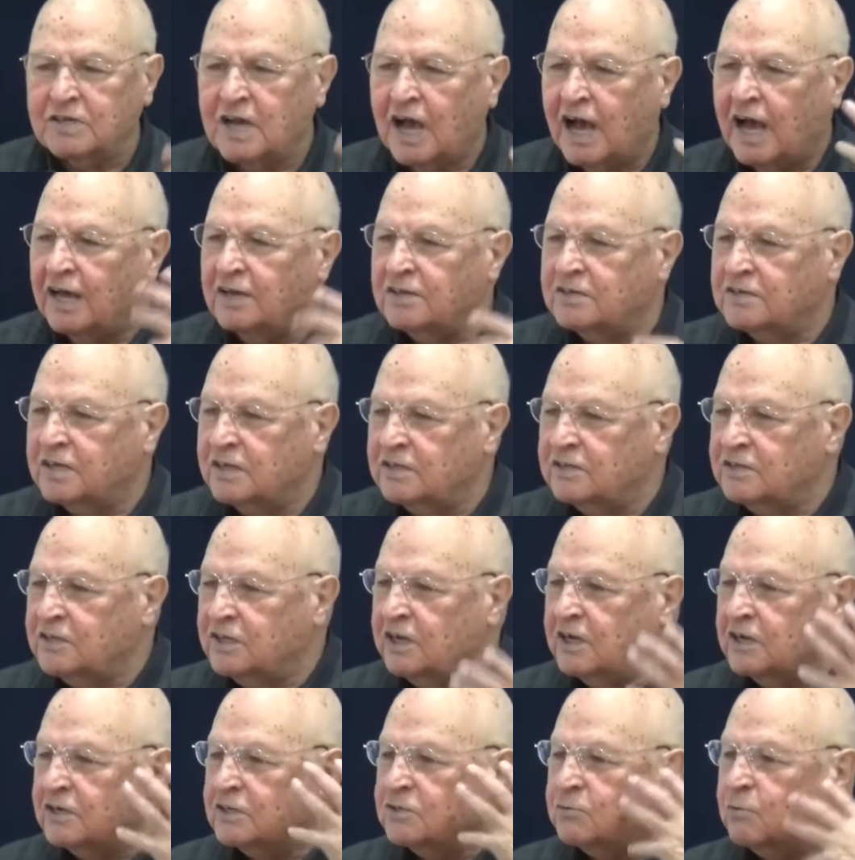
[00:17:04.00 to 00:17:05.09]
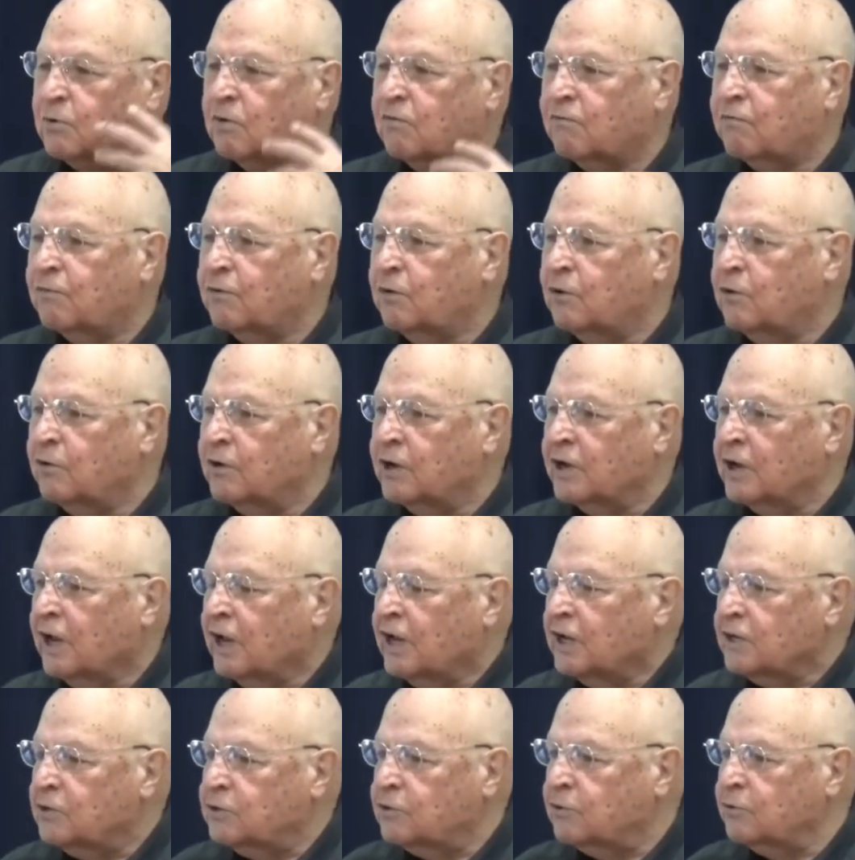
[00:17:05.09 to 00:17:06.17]
eyes. And tears were flowing
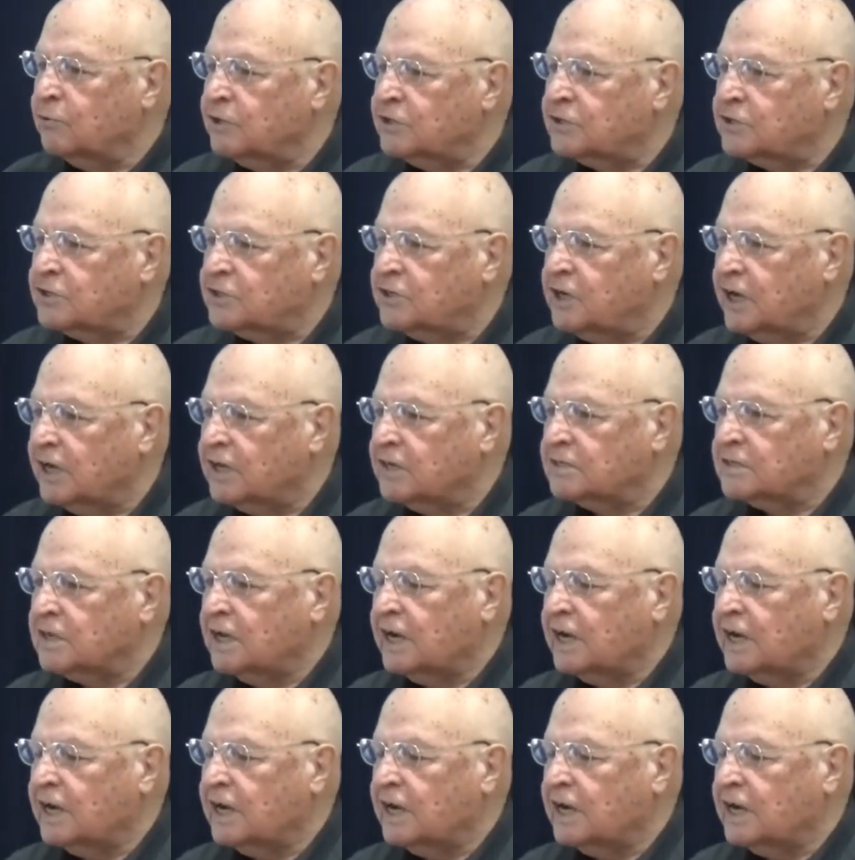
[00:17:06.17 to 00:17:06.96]
through his cheeks.